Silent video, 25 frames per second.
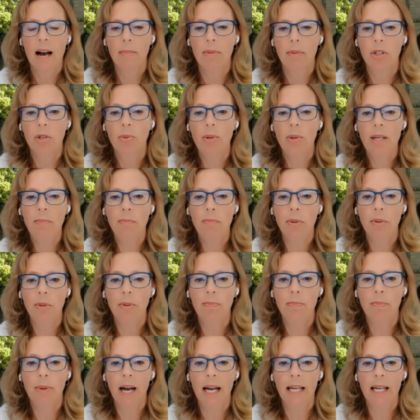um, between
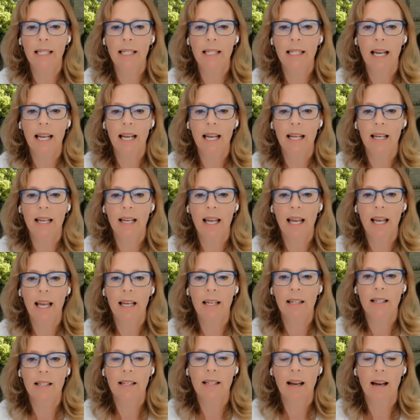Biden and,
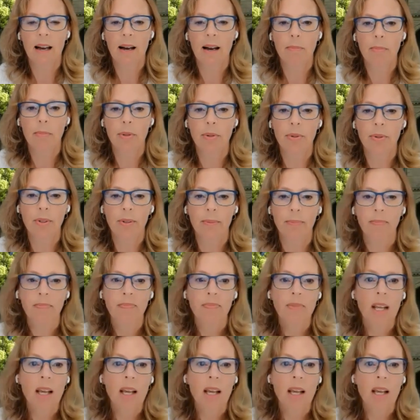and um, Putin?